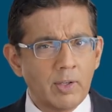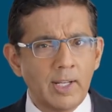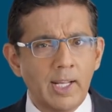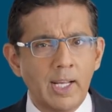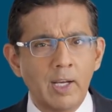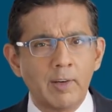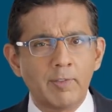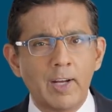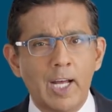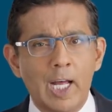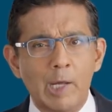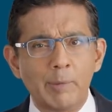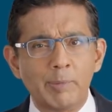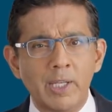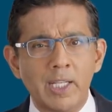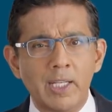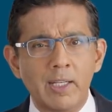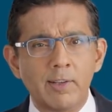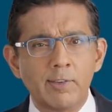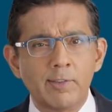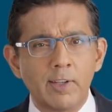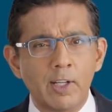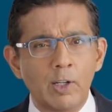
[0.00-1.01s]
today of
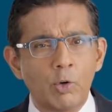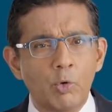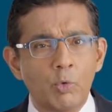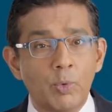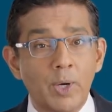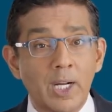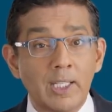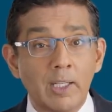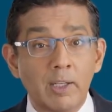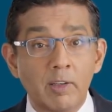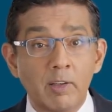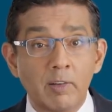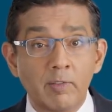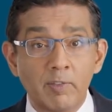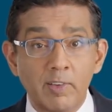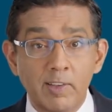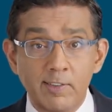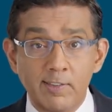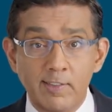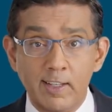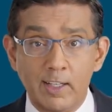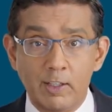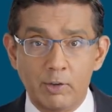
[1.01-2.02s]
happiness in
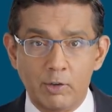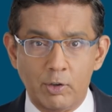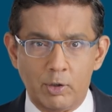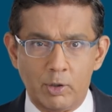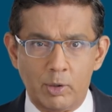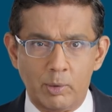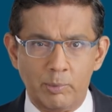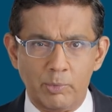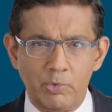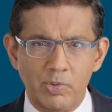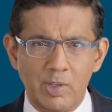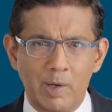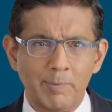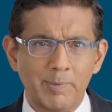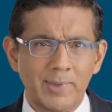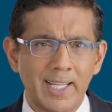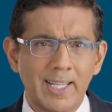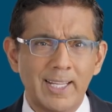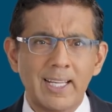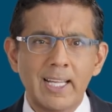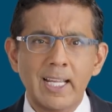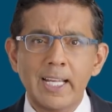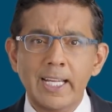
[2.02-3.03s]
relativistic terms,
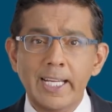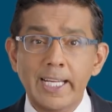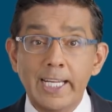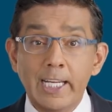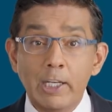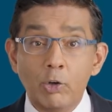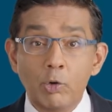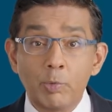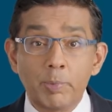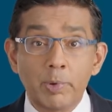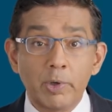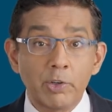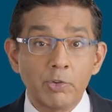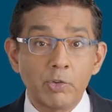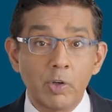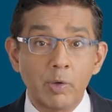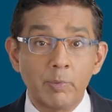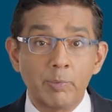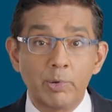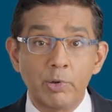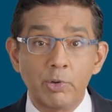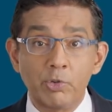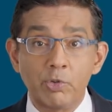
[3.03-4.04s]
something each
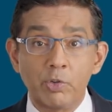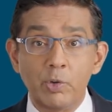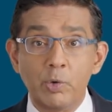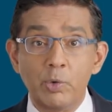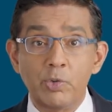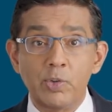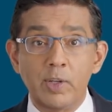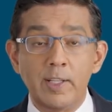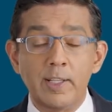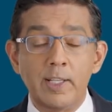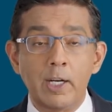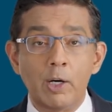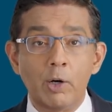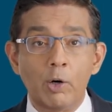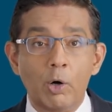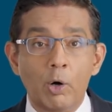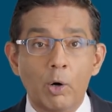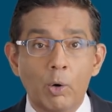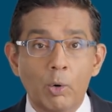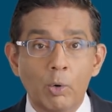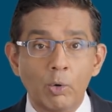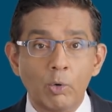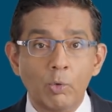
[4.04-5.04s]
person pursues in their
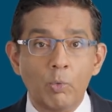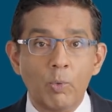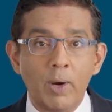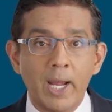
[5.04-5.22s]
own